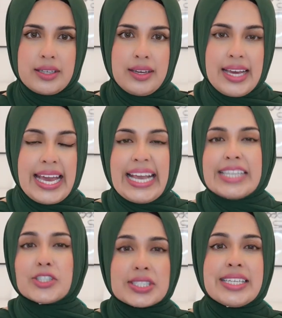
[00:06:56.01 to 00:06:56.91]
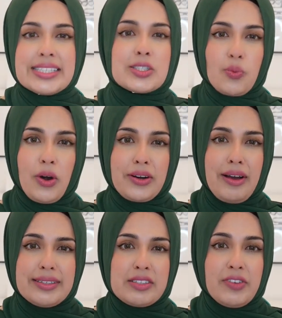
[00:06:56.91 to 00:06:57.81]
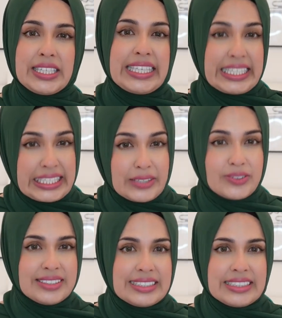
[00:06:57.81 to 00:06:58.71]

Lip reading: He just needs to work on his fielding a little.